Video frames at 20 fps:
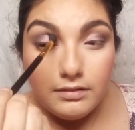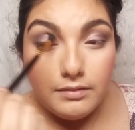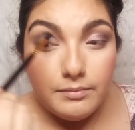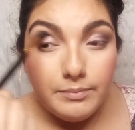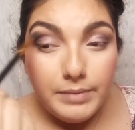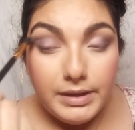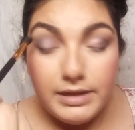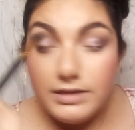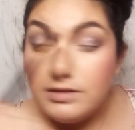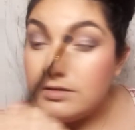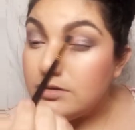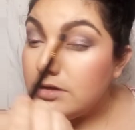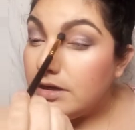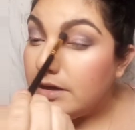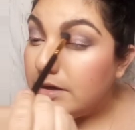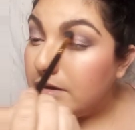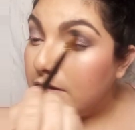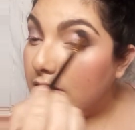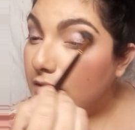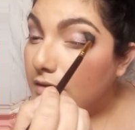beige
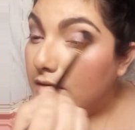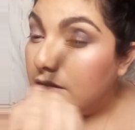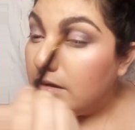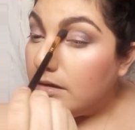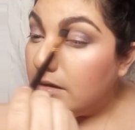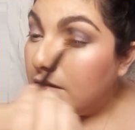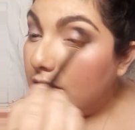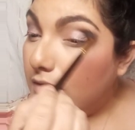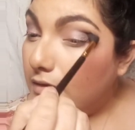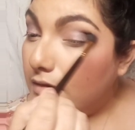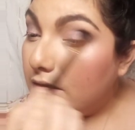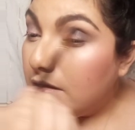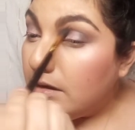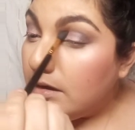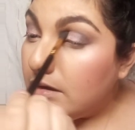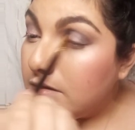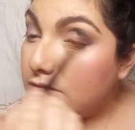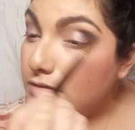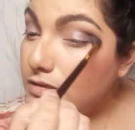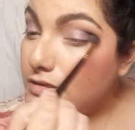shade,
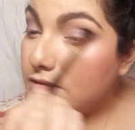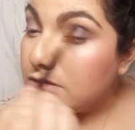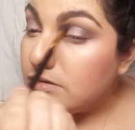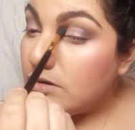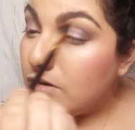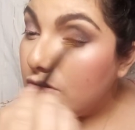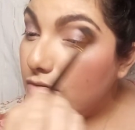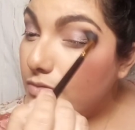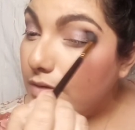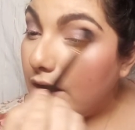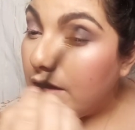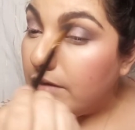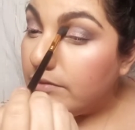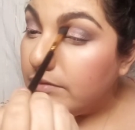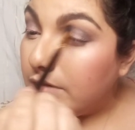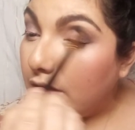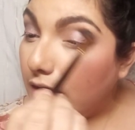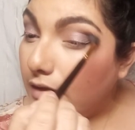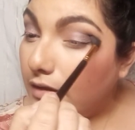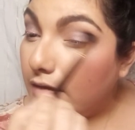and just go around
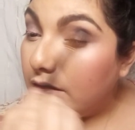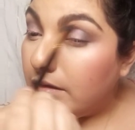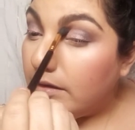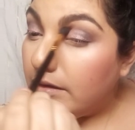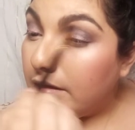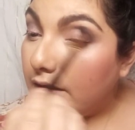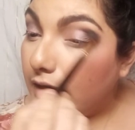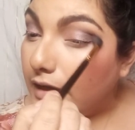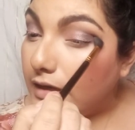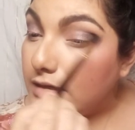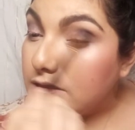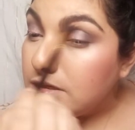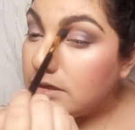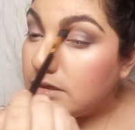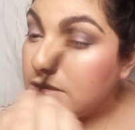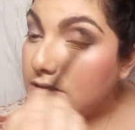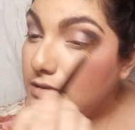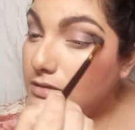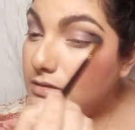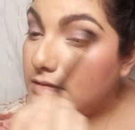the
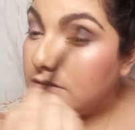edges.